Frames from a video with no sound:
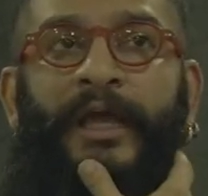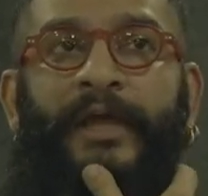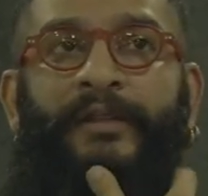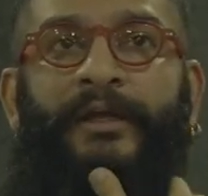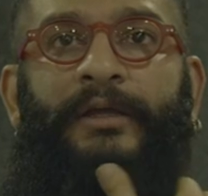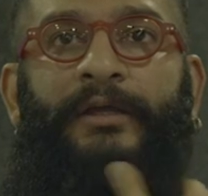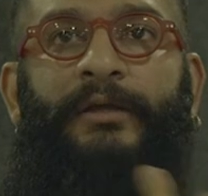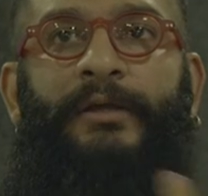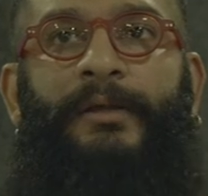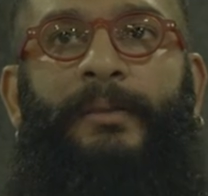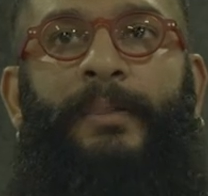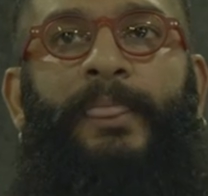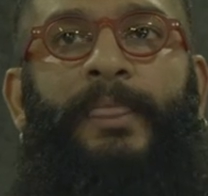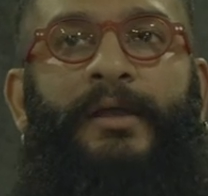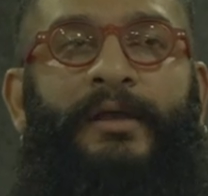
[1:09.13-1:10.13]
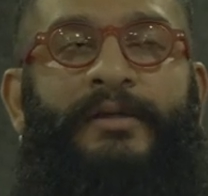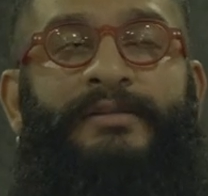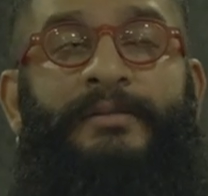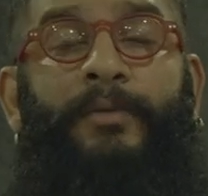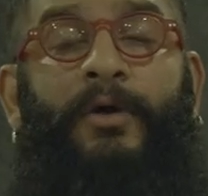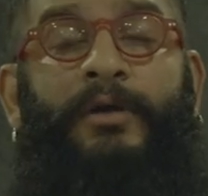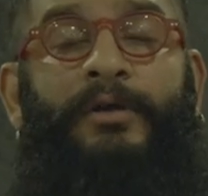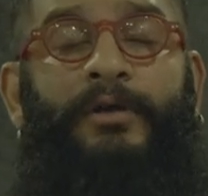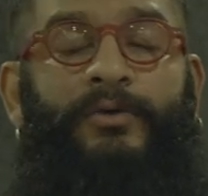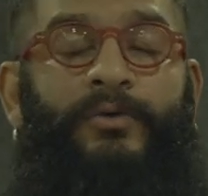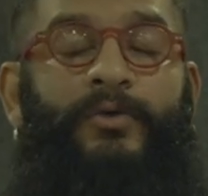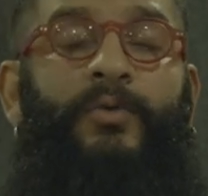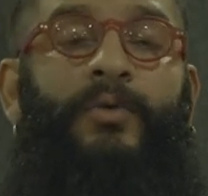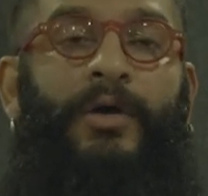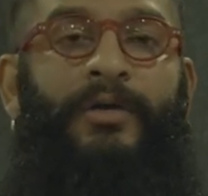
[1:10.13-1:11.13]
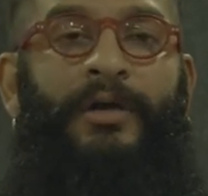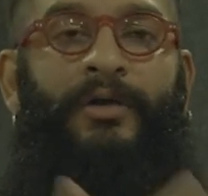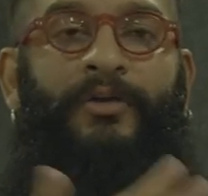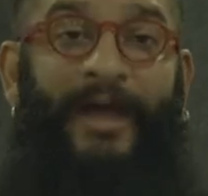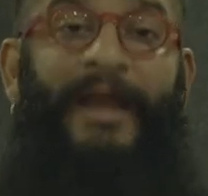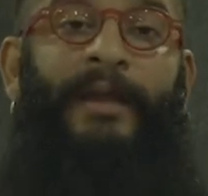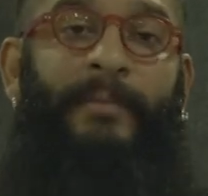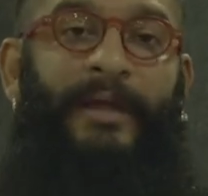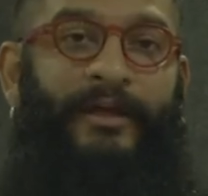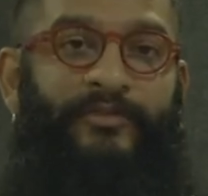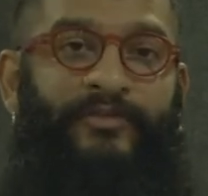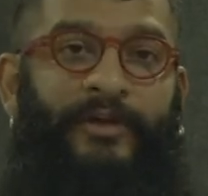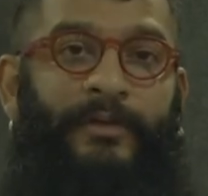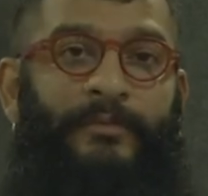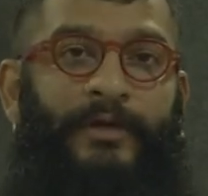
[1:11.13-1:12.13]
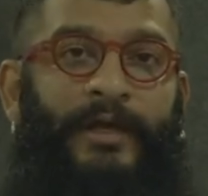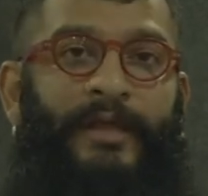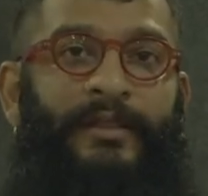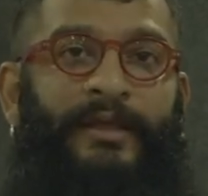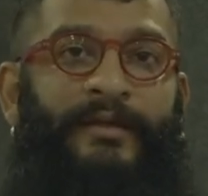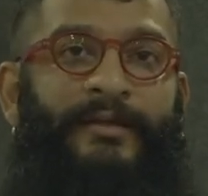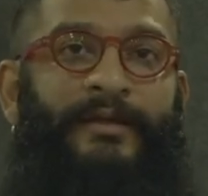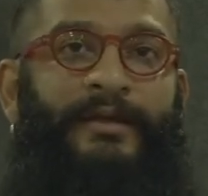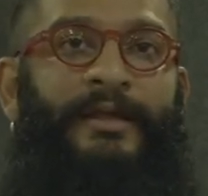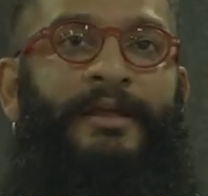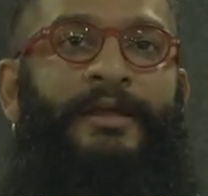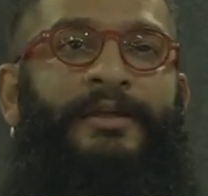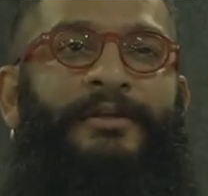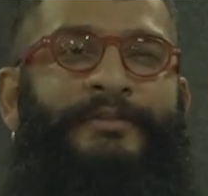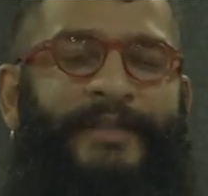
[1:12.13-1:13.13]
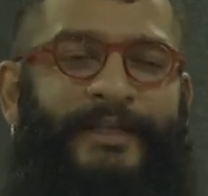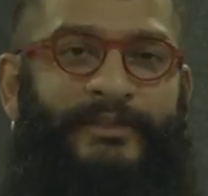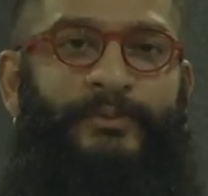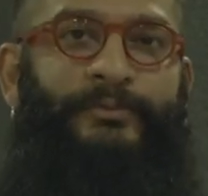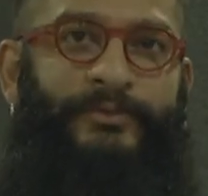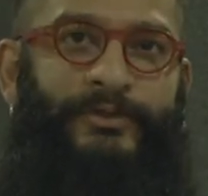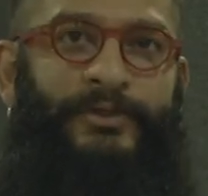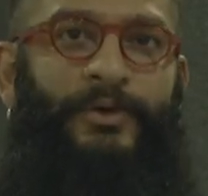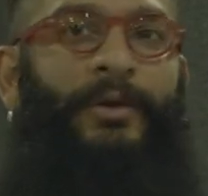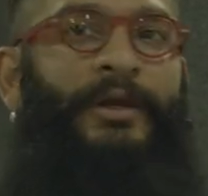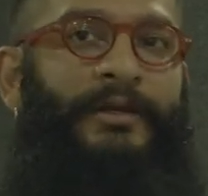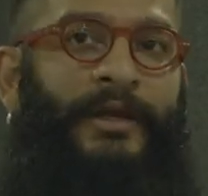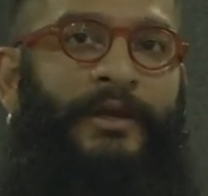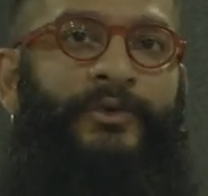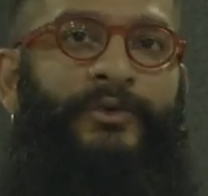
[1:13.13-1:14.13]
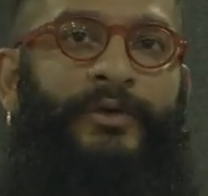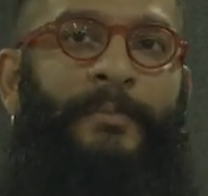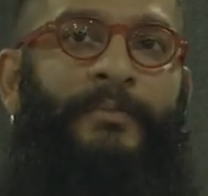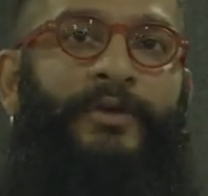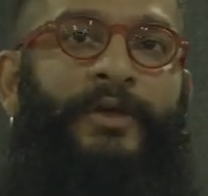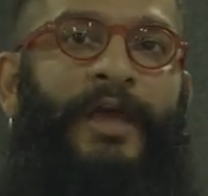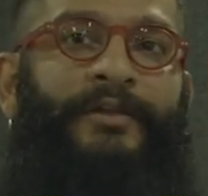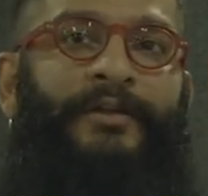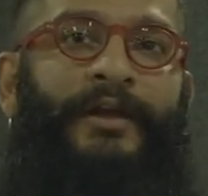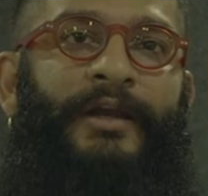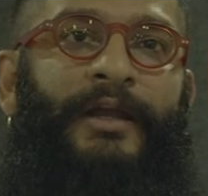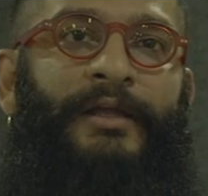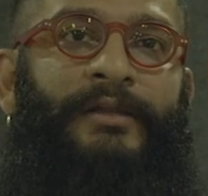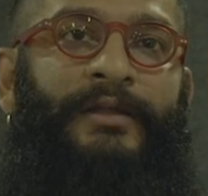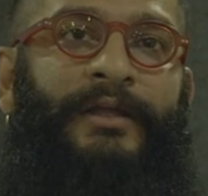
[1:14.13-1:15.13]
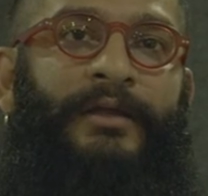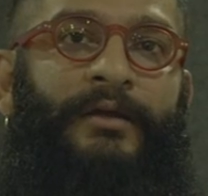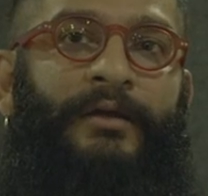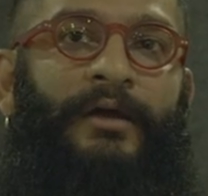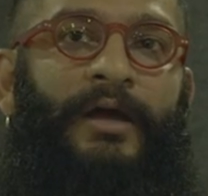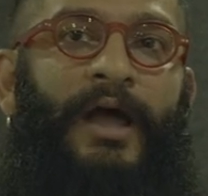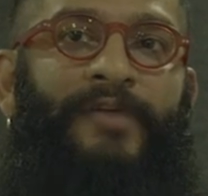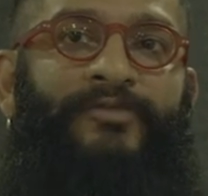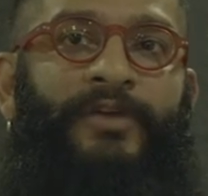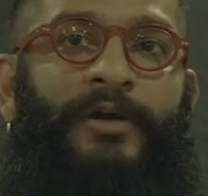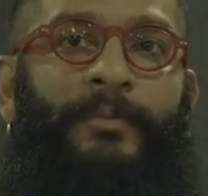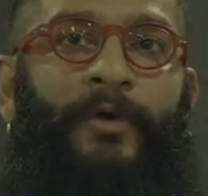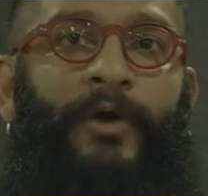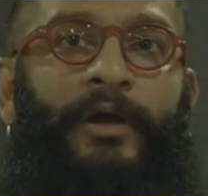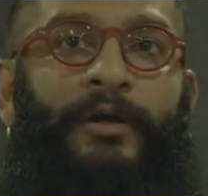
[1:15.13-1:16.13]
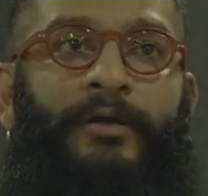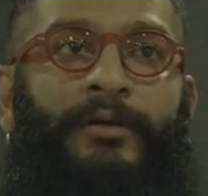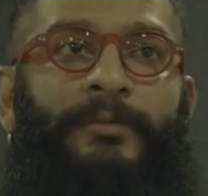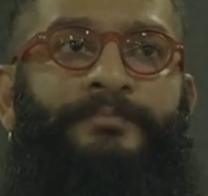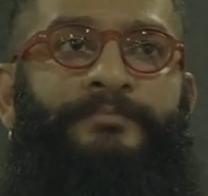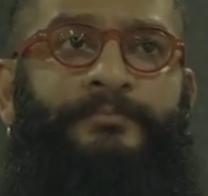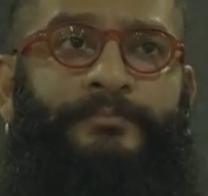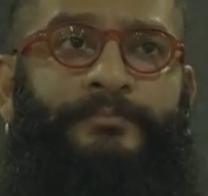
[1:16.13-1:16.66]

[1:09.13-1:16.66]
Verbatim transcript: I think it's important to go out and try and make a film. I think things slowly tend to come together, and I think after a point,